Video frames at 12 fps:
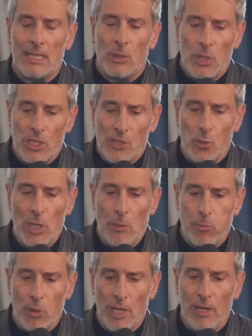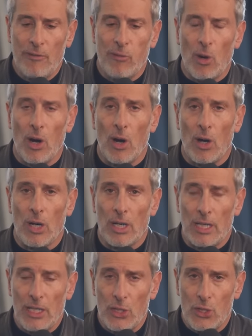we just really pray for our
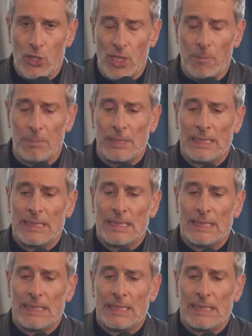leadership